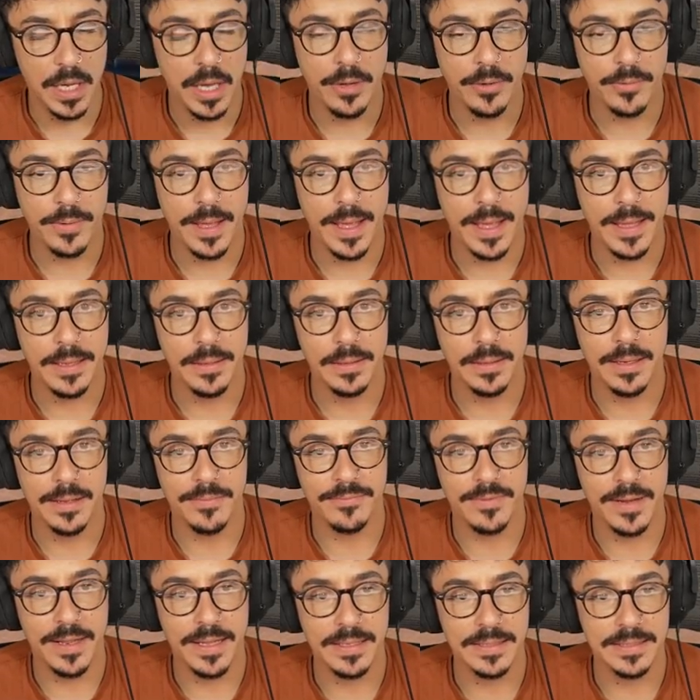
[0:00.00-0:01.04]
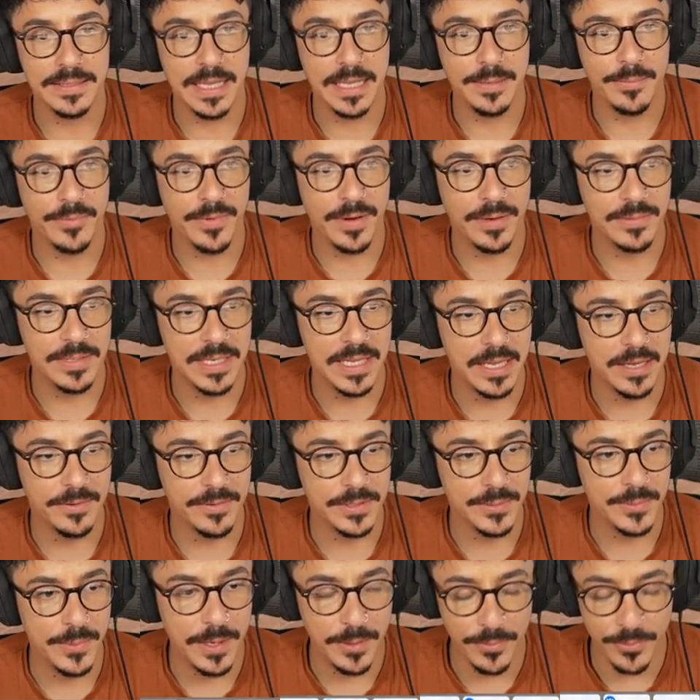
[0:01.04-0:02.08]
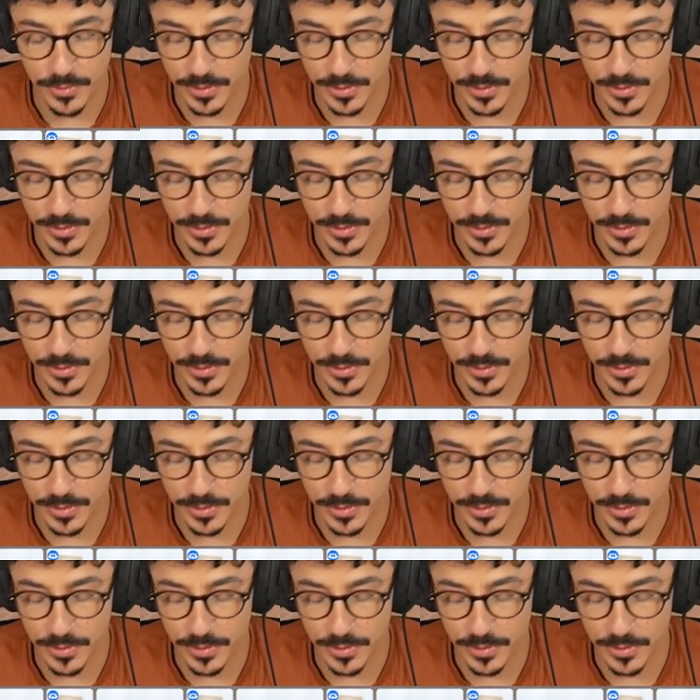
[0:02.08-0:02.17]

Okay, lovely. Same around here as well.